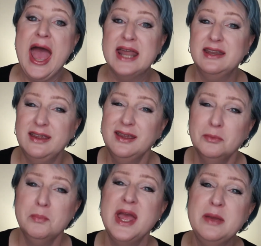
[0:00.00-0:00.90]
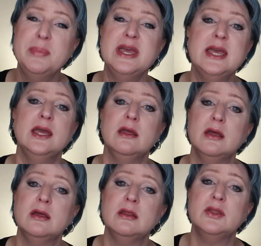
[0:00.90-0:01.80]
And it may be
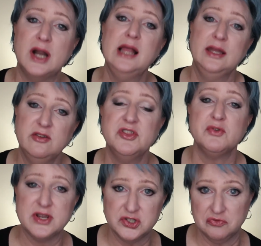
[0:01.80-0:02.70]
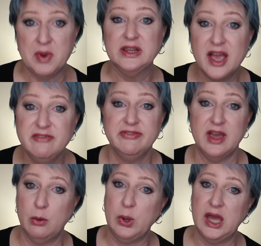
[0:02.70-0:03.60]
that I live the rest of my life
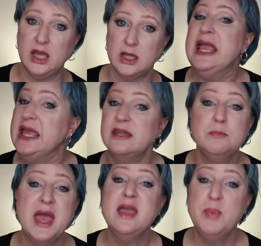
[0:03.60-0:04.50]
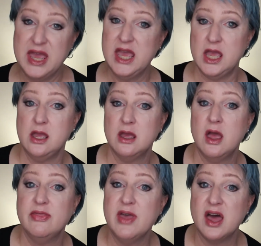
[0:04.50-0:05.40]
that way. It may be
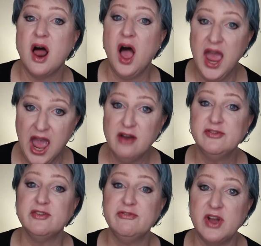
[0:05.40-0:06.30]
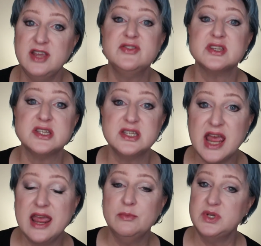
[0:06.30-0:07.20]
that I have to fight the
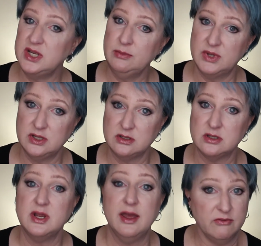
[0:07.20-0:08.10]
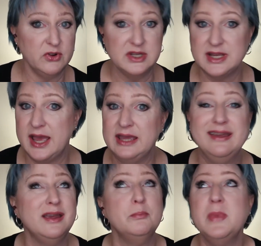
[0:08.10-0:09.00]
same demons every day.
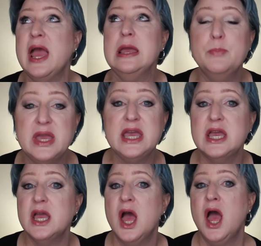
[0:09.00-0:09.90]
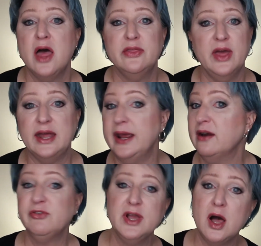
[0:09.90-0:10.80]
It may be that
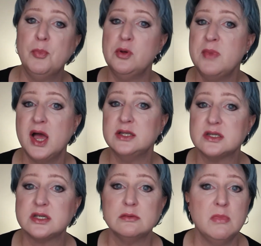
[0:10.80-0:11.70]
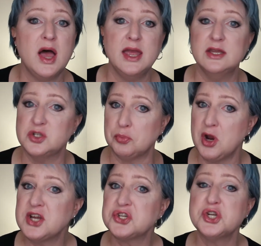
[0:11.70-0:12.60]
every couple months my
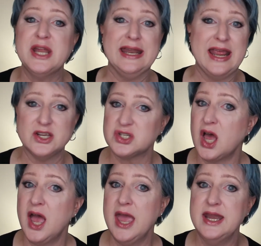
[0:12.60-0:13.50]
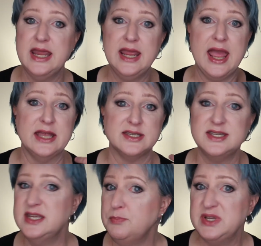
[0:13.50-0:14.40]
depression and anxiety and
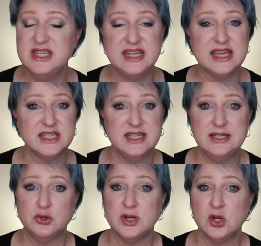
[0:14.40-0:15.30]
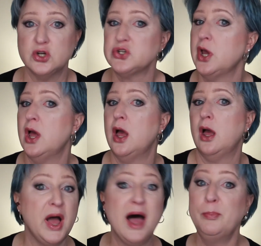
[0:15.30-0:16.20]
CPTSD triggers
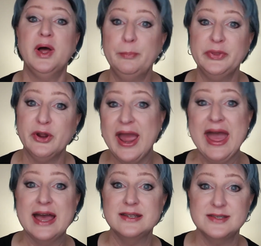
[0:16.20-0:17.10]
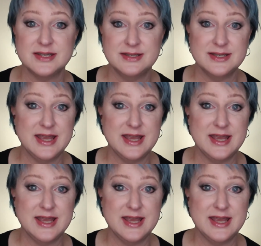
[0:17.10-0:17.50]
pop up their heads and